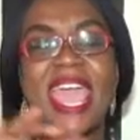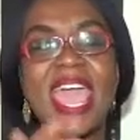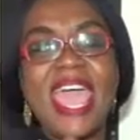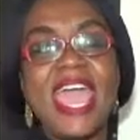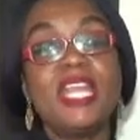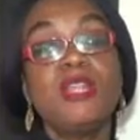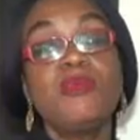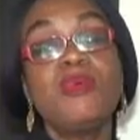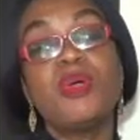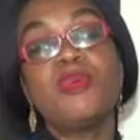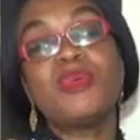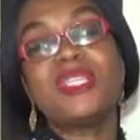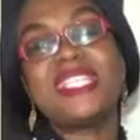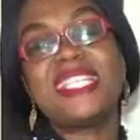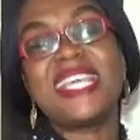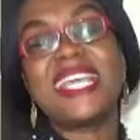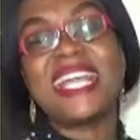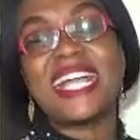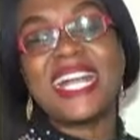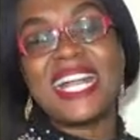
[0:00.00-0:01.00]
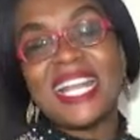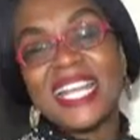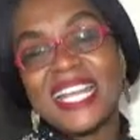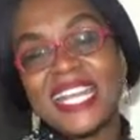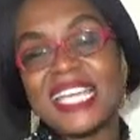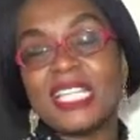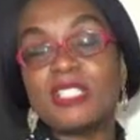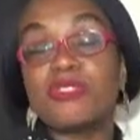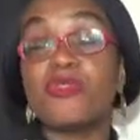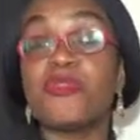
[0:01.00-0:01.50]
Anywhere we say
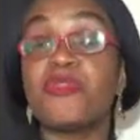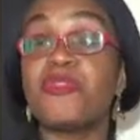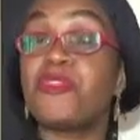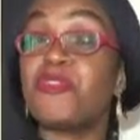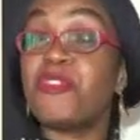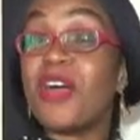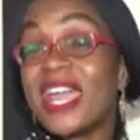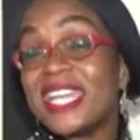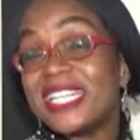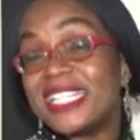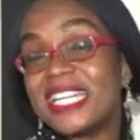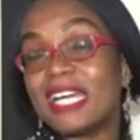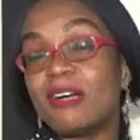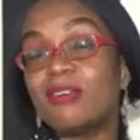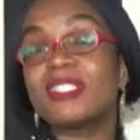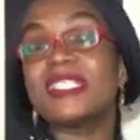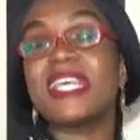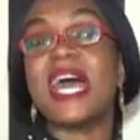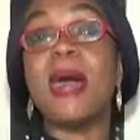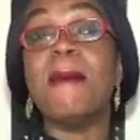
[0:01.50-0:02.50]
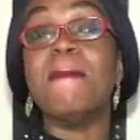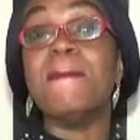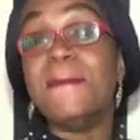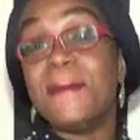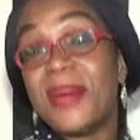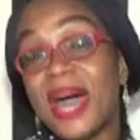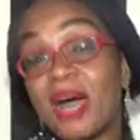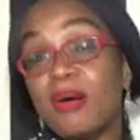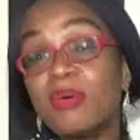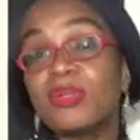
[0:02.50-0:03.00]
click to find out
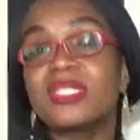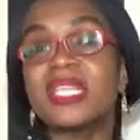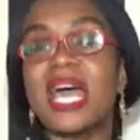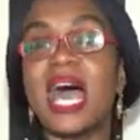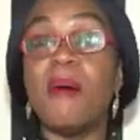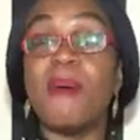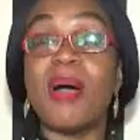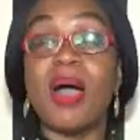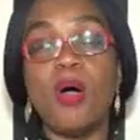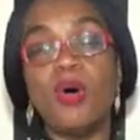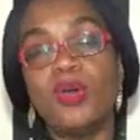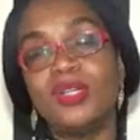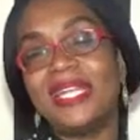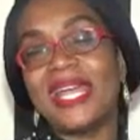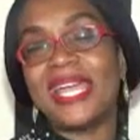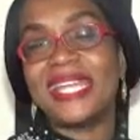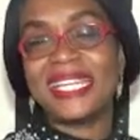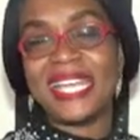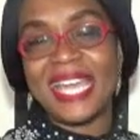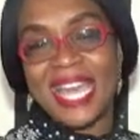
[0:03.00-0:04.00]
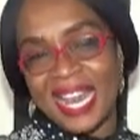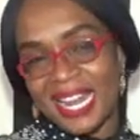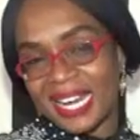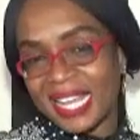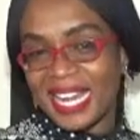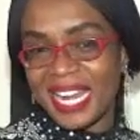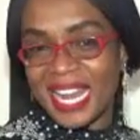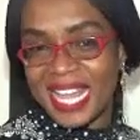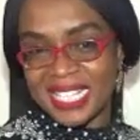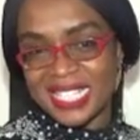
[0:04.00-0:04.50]
about our online
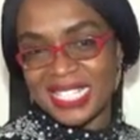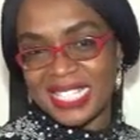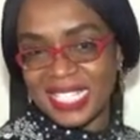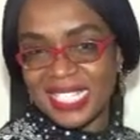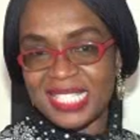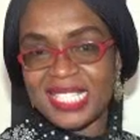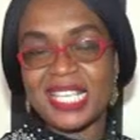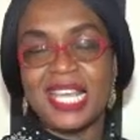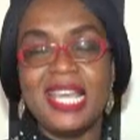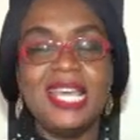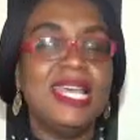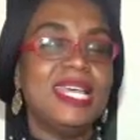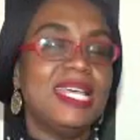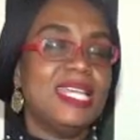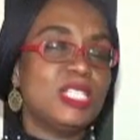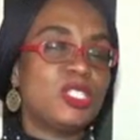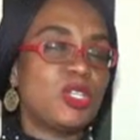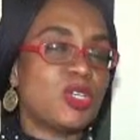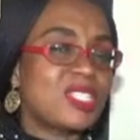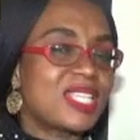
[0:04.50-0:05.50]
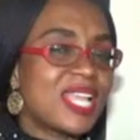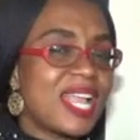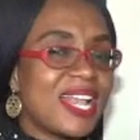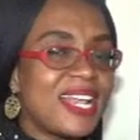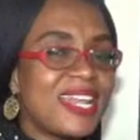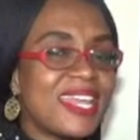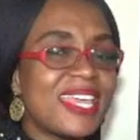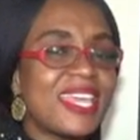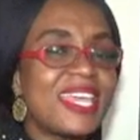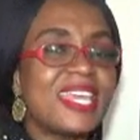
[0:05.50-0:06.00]
classes, just
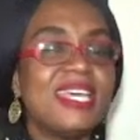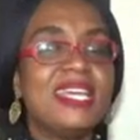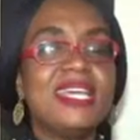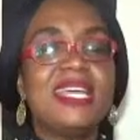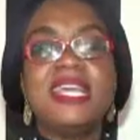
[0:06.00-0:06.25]
click.